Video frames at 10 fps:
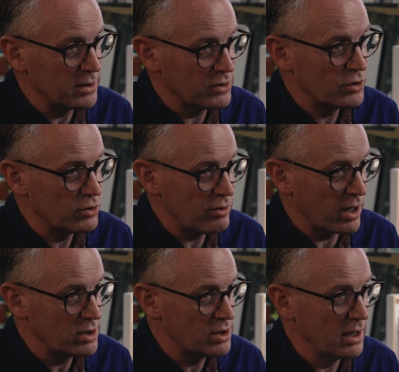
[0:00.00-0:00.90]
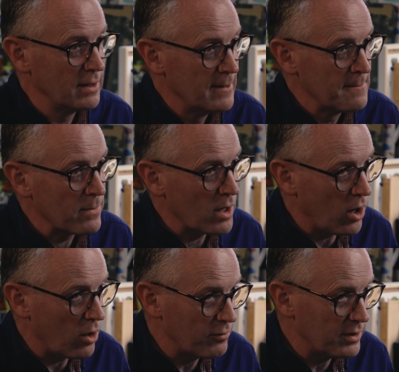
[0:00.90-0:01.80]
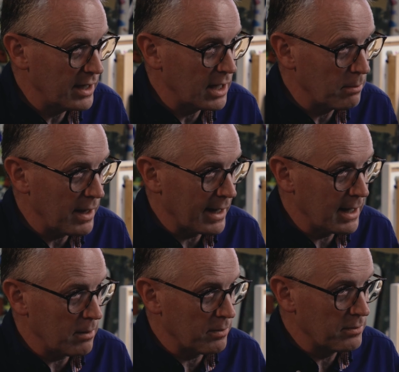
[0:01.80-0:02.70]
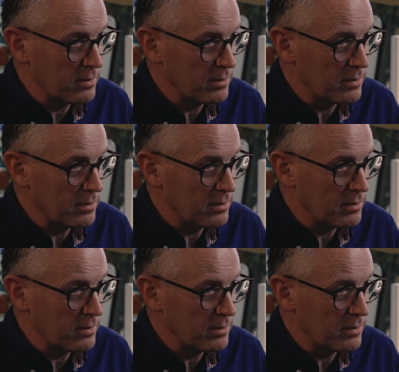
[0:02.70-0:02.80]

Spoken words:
structure of the ink back up.